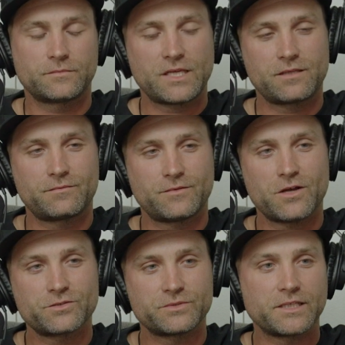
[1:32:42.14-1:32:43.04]
they
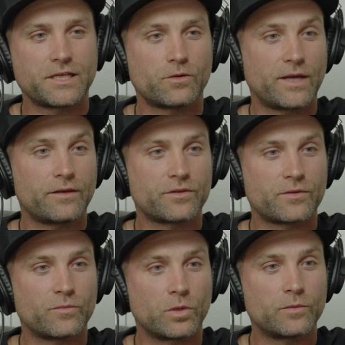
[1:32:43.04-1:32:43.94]
also did get away
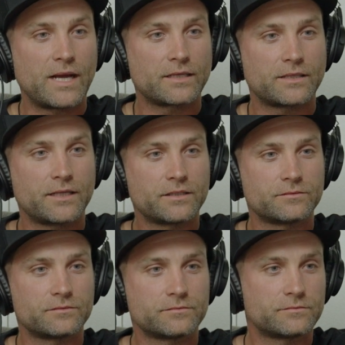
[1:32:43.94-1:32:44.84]
with it more back then,
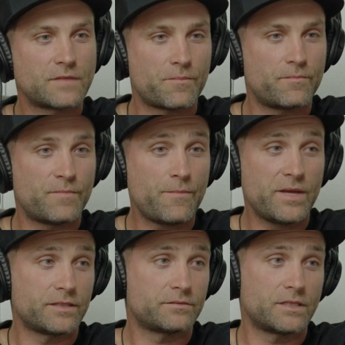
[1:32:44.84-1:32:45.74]
and that
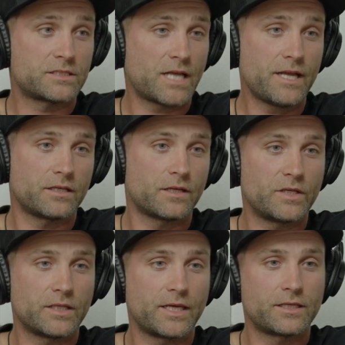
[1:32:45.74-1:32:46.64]
made it exciting. I
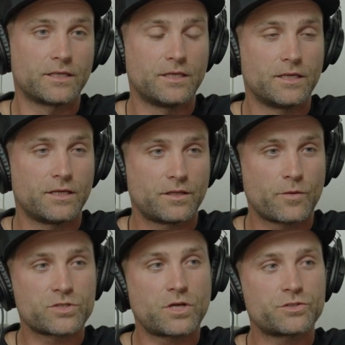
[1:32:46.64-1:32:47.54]
mean, like
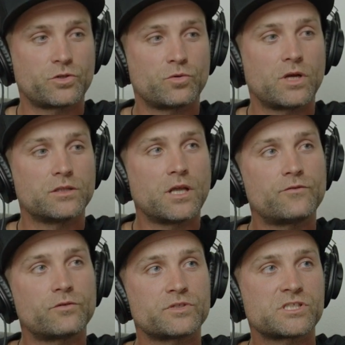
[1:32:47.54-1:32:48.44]
there was also a
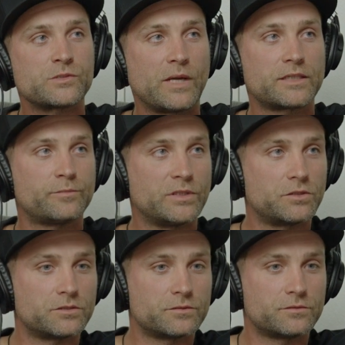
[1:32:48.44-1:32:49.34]
level of respect
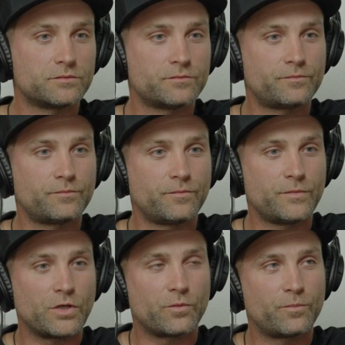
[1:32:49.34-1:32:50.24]
built,
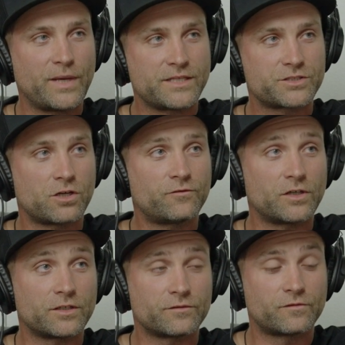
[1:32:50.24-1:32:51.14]
you know, based
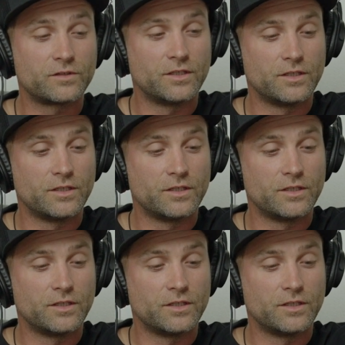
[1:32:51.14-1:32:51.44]
off of